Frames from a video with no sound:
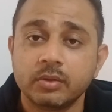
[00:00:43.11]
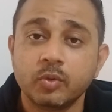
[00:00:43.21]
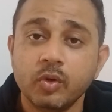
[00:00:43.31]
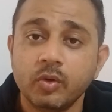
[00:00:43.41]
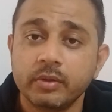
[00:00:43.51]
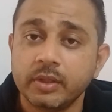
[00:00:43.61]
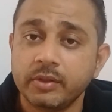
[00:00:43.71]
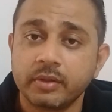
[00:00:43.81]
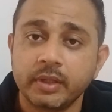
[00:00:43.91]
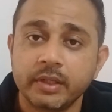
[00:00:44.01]
go on the
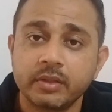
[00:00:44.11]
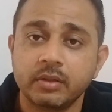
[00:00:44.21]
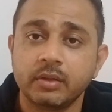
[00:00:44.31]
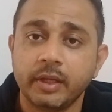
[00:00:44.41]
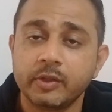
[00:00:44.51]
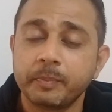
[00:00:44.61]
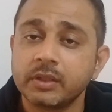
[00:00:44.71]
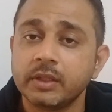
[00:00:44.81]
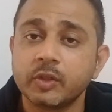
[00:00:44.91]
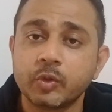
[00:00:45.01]
internet and pick
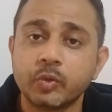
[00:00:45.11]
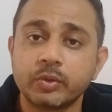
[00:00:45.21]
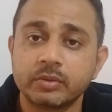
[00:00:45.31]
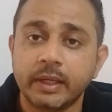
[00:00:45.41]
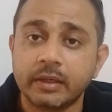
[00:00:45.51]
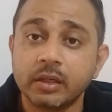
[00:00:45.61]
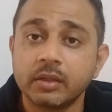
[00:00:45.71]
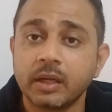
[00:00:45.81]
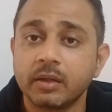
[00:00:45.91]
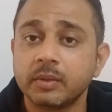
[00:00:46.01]
any course and
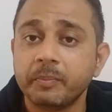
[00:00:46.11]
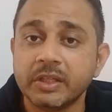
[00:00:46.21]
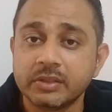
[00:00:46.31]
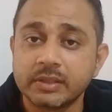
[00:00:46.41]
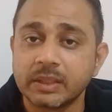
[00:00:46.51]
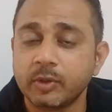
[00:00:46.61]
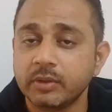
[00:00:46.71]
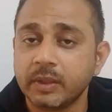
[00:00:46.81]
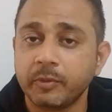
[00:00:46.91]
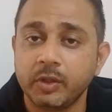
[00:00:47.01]
learn the basics about
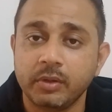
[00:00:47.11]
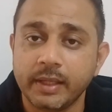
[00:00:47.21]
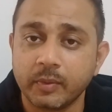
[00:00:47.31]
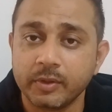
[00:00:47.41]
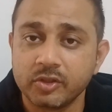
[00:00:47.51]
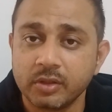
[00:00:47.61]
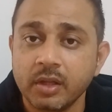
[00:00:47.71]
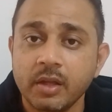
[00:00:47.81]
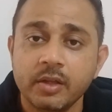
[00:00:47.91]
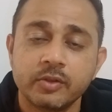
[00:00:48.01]
that particular language.
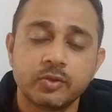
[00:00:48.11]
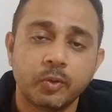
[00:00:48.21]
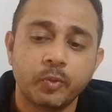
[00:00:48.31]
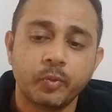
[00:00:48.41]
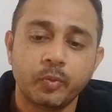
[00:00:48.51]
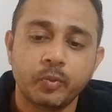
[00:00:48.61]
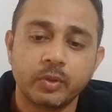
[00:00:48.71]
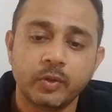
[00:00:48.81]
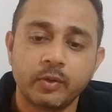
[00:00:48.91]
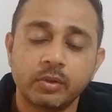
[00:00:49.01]
So
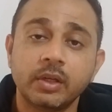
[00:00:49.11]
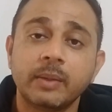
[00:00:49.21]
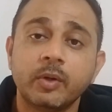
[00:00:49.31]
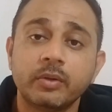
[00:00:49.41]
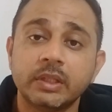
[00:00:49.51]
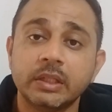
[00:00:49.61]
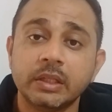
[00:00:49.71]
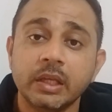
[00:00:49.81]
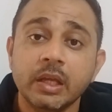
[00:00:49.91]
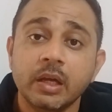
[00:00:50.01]
you have to learn about
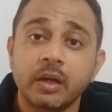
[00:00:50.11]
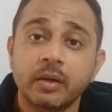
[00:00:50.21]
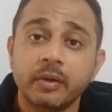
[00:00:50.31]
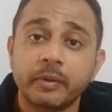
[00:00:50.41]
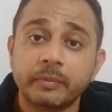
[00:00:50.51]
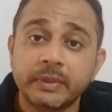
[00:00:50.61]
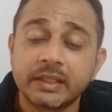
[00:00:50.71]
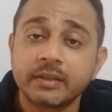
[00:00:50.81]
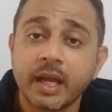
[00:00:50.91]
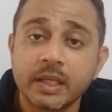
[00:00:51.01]
the data
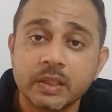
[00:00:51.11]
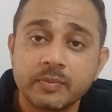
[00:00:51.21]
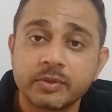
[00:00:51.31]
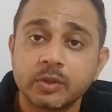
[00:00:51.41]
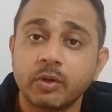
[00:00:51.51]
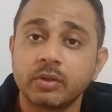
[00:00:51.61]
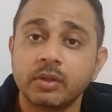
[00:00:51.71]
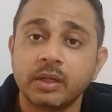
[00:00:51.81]
types, you have to learn